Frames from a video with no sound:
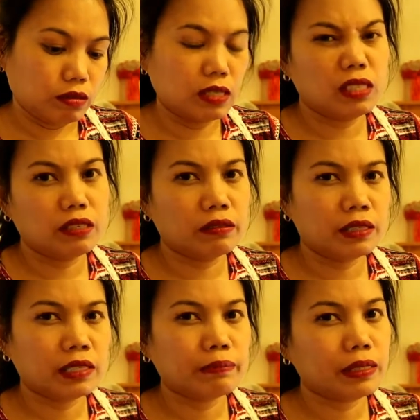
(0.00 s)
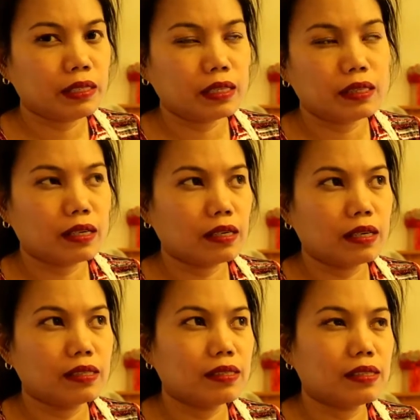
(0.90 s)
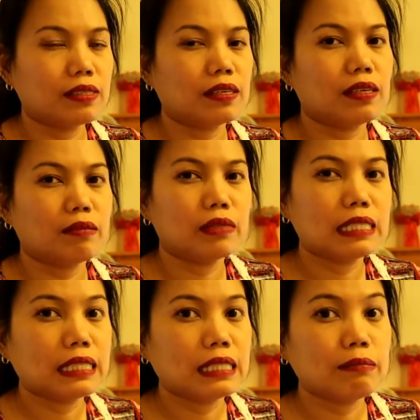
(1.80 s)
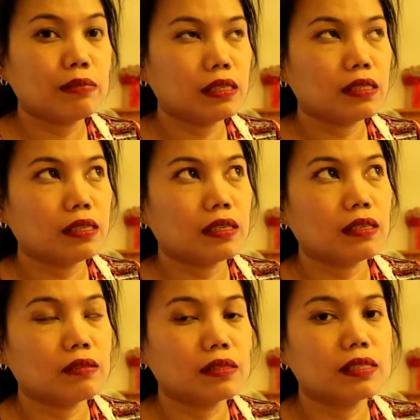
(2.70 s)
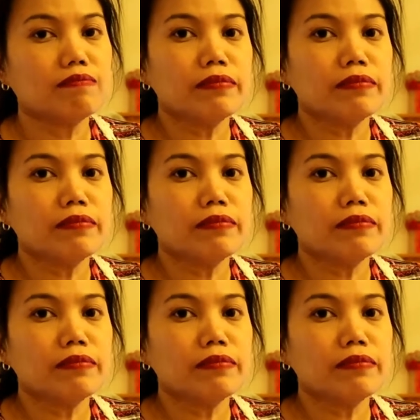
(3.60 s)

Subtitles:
hindi ko na pinakita, guys, kasi I'm really busy because